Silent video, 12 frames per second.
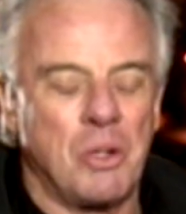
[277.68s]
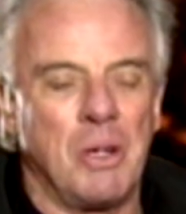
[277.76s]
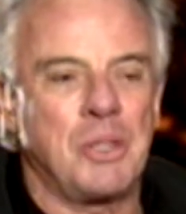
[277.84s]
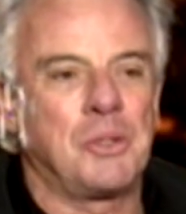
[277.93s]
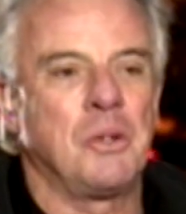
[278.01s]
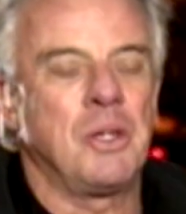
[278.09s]

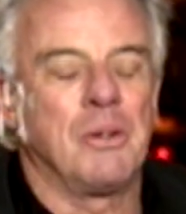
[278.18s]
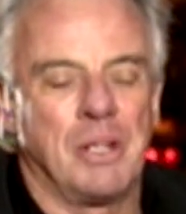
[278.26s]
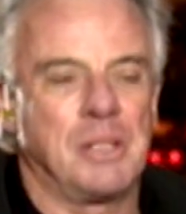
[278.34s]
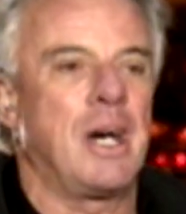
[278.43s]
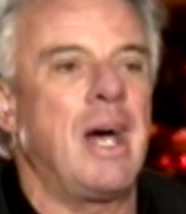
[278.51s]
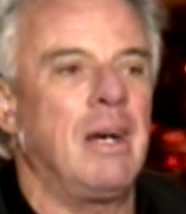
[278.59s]
going through your
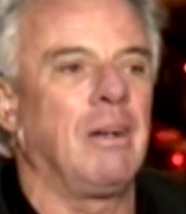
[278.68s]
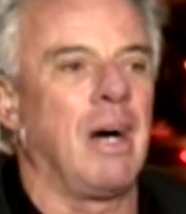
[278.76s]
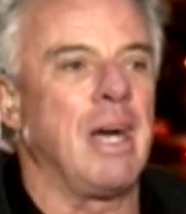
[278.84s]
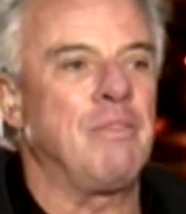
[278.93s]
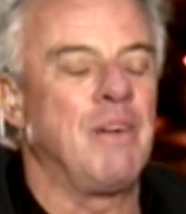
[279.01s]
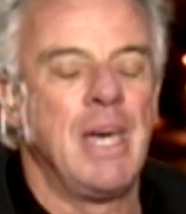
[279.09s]
entire
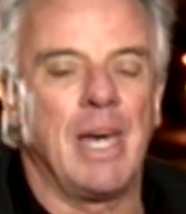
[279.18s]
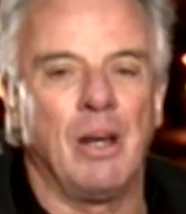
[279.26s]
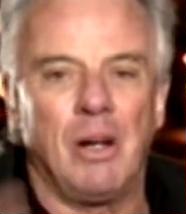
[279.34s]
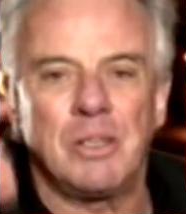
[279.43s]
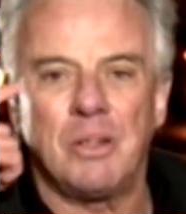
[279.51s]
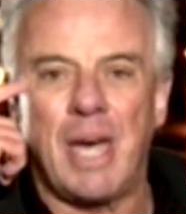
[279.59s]
life and
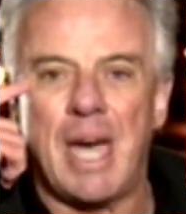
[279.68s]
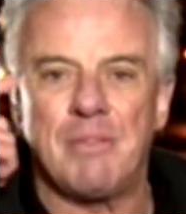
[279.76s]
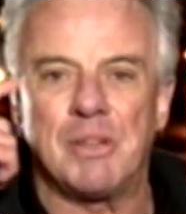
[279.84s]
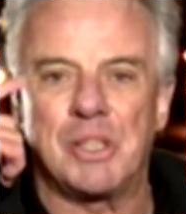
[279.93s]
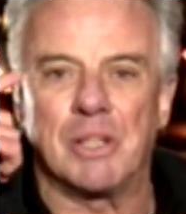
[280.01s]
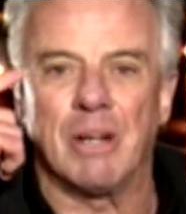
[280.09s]
all you have
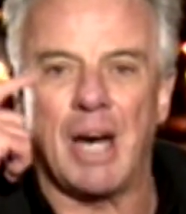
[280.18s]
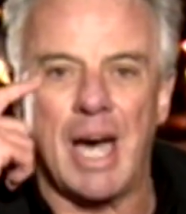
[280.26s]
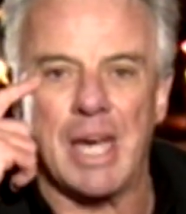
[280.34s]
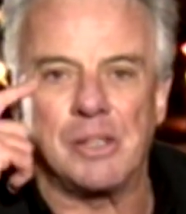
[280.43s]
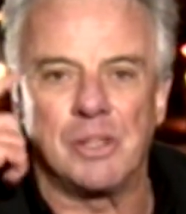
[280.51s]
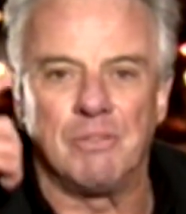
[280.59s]
is your
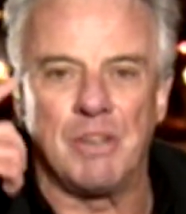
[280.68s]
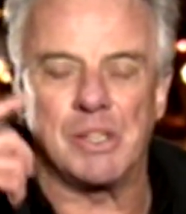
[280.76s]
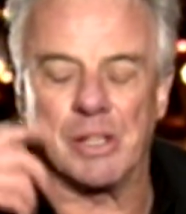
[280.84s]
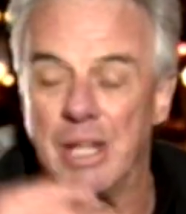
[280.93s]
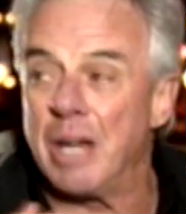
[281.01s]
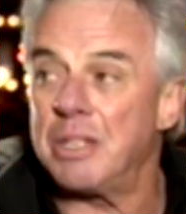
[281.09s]
eyes, your
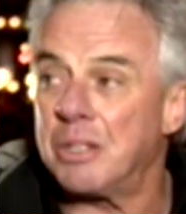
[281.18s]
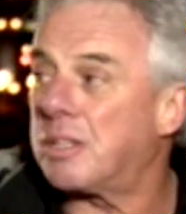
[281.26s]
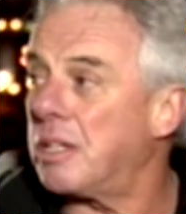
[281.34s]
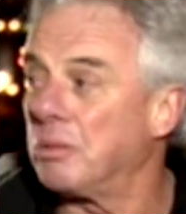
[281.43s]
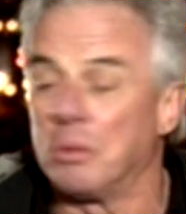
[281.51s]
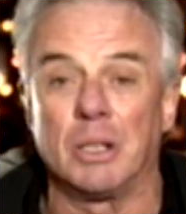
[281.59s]
vision. Now, you'd
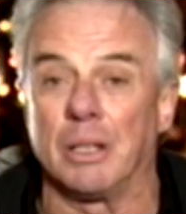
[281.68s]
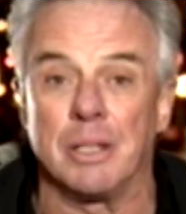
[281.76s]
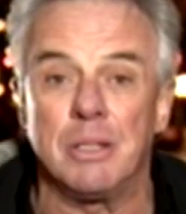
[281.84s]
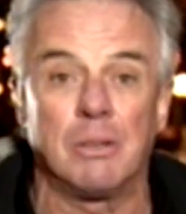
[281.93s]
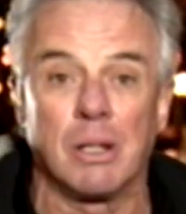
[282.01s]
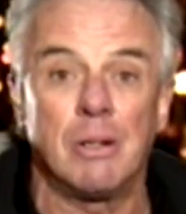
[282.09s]
see the world
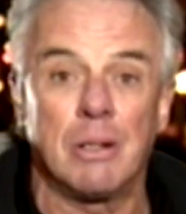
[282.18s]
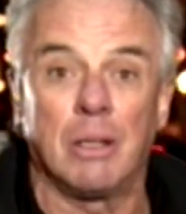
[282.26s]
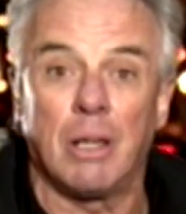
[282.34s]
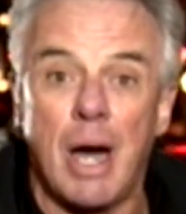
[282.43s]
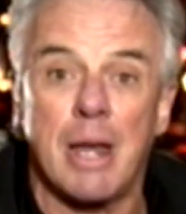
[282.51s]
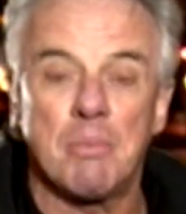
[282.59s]
and you'd learn a
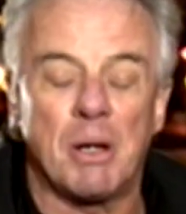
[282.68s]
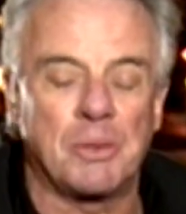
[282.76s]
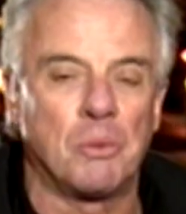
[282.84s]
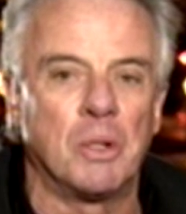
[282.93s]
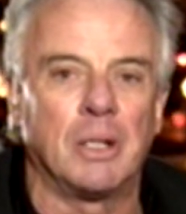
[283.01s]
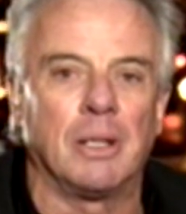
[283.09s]
lot about
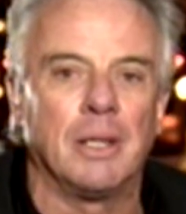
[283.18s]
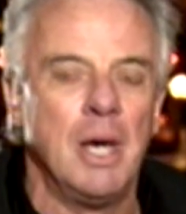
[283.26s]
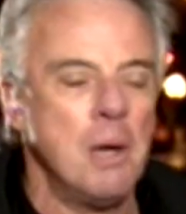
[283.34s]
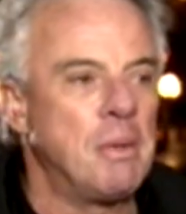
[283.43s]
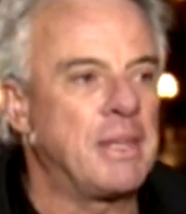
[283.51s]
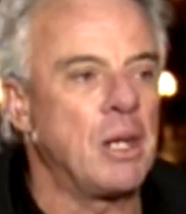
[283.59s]
the world,
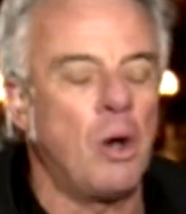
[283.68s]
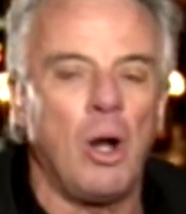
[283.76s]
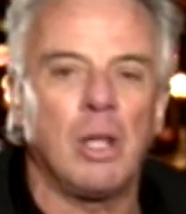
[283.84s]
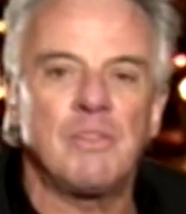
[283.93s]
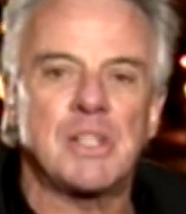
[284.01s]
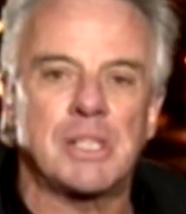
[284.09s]
but then
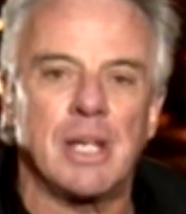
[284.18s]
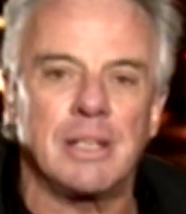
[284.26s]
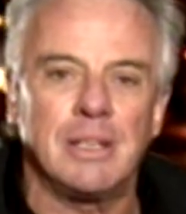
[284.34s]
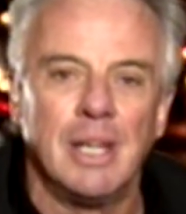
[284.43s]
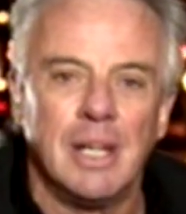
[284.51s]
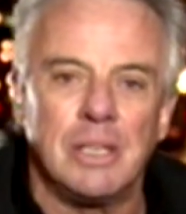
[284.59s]
all of a
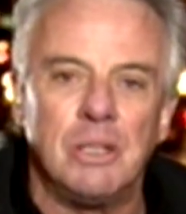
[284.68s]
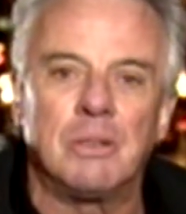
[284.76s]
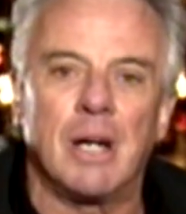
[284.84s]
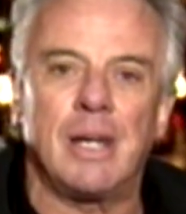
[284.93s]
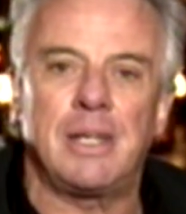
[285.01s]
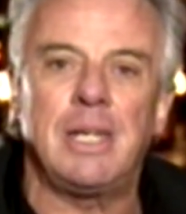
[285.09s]
sudden you
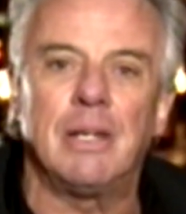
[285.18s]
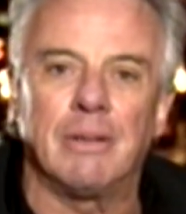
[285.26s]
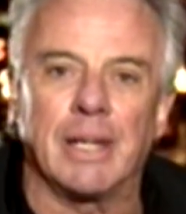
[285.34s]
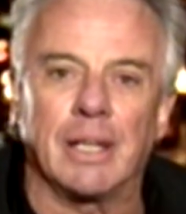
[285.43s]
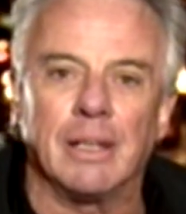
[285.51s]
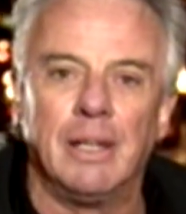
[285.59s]
got
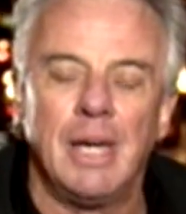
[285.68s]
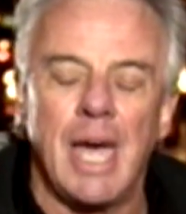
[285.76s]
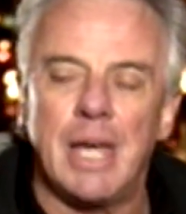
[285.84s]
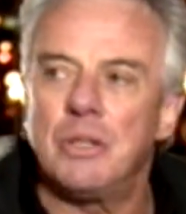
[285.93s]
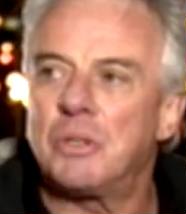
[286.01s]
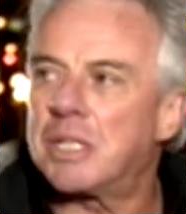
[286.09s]
hearing.
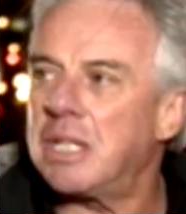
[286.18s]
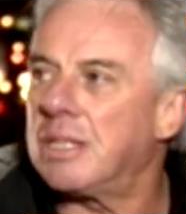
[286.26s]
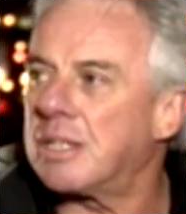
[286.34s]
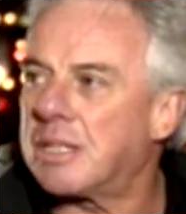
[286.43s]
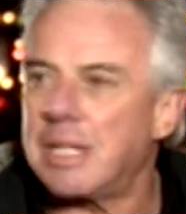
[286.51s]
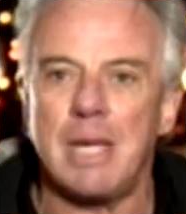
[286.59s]
And you'd see
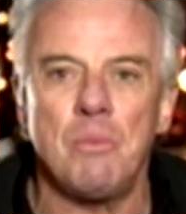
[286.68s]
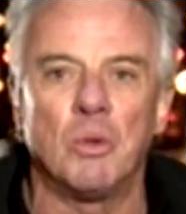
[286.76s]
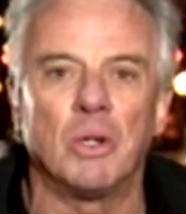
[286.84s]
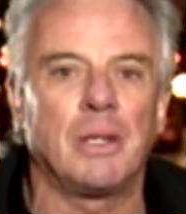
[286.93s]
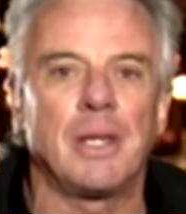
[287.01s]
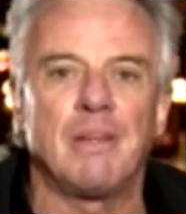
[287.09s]
the same
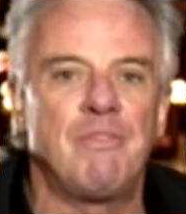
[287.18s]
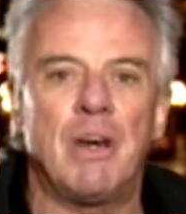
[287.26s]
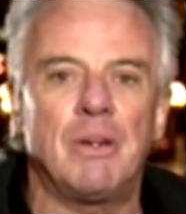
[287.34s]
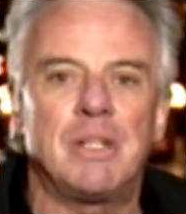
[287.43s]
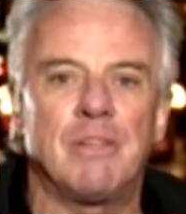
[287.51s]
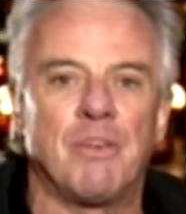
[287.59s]
world in a
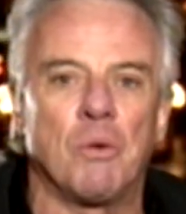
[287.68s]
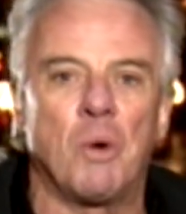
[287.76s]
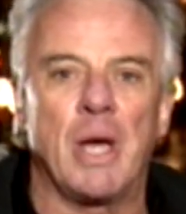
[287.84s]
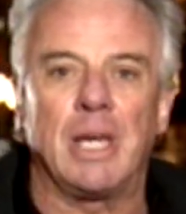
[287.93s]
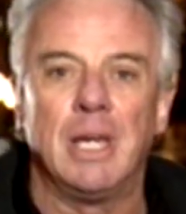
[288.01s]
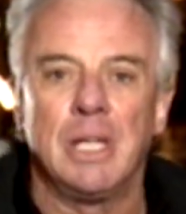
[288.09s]
very different
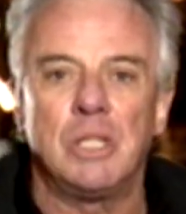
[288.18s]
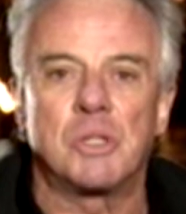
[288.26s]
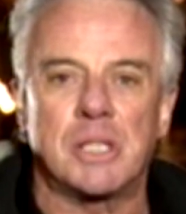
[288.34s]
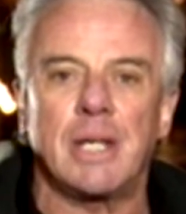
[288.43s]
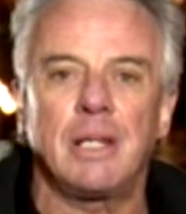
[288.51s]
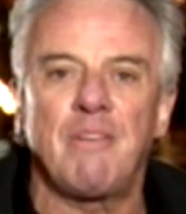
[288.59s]
way. You'd
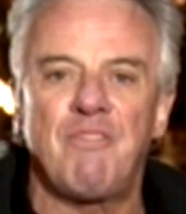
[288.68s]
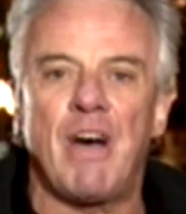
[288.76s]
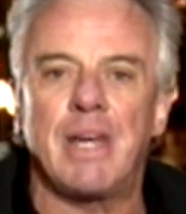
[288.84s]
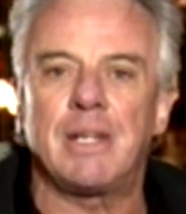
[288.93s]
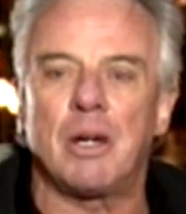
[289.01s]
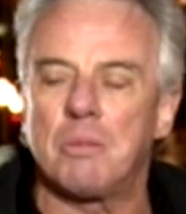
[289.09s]
suddenly
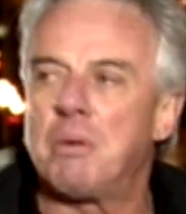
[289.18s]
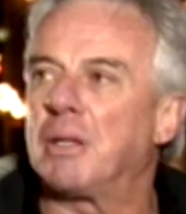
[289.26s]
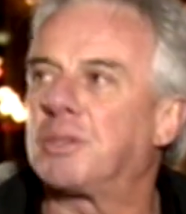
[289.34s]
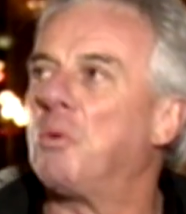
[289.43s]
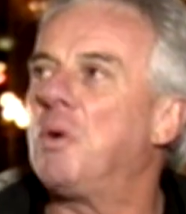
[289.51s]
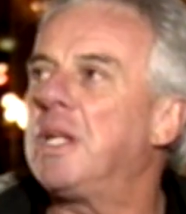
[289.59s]
find out
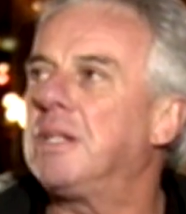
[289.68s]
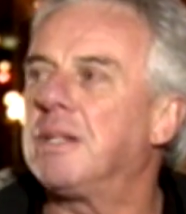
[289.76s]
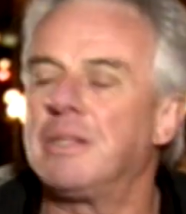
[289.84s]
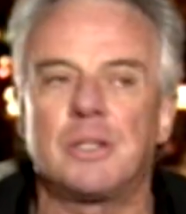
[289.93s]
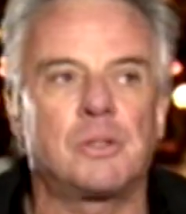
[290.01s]
about the wind in the